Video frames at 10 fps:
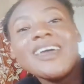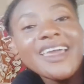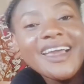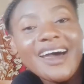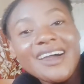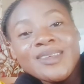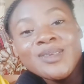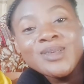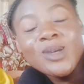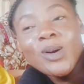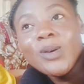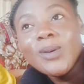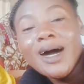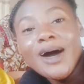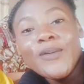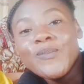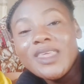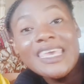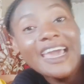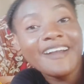Hey guys, so
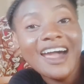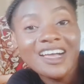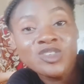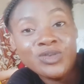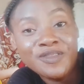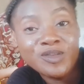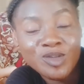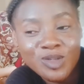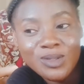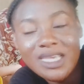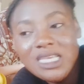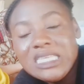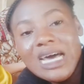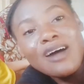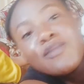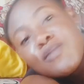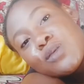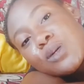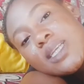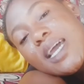Kiara has refused to eat her food.